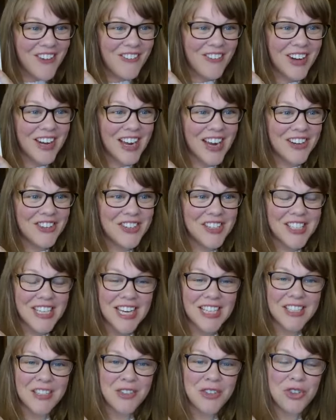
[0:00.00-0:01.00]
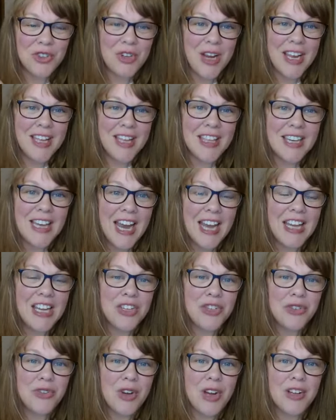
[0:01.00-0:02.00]
100 Days of Strength in
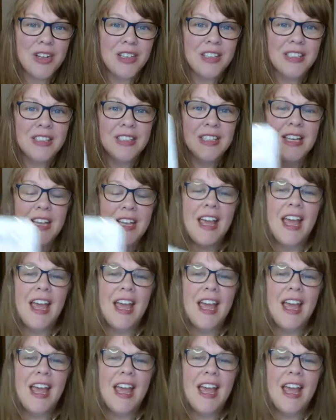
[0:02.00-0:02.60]
Any Struggle.